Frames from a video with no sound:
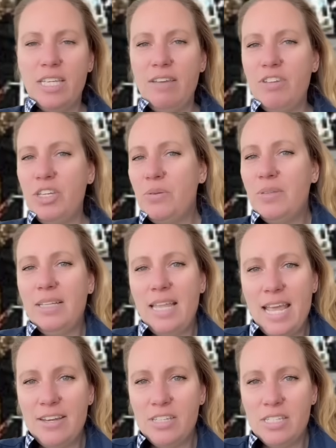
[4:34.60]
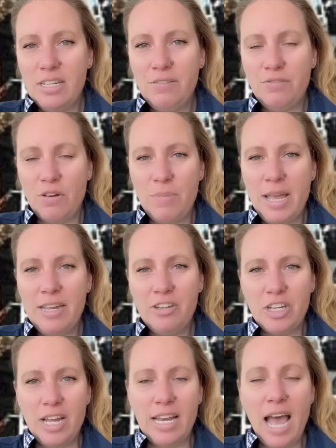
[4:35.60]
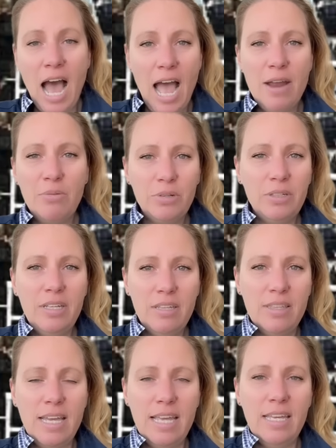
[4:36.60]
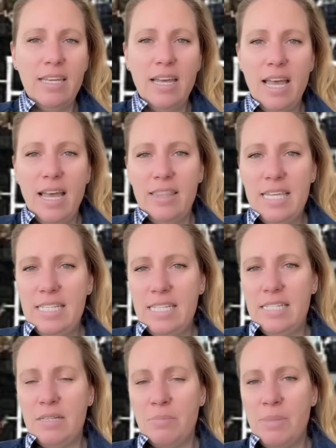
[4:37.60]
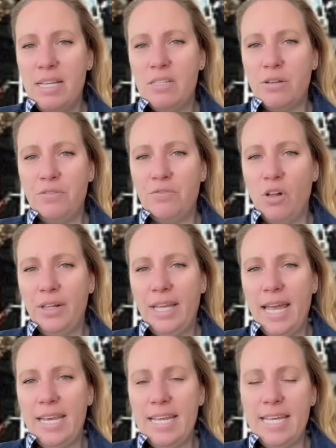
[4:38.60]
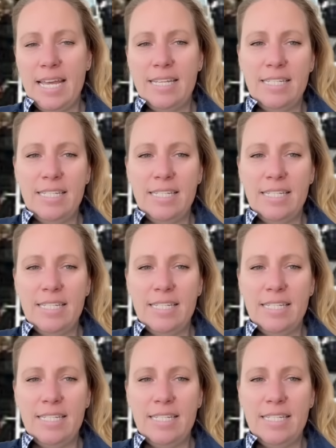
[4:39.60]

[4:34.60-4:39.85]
giving you the latest information. I really think this is a mix of volcanic and